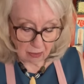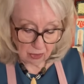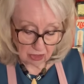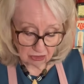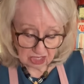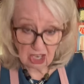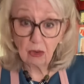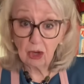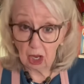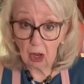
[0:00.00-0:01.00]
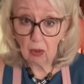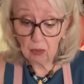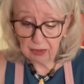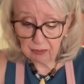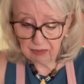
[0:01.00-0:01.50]
will tell y'all
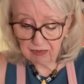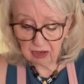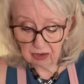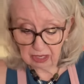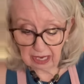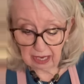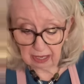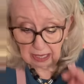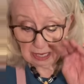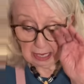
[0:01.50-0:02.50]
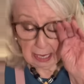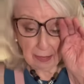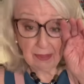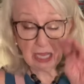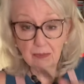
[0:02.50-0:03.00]
when we figure it out.
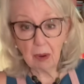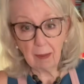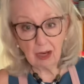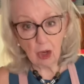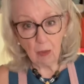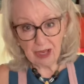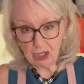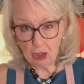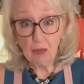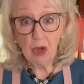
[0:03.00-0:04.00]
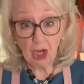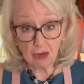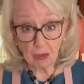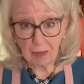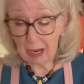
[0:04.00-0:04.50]
And that's probably going to be too much for my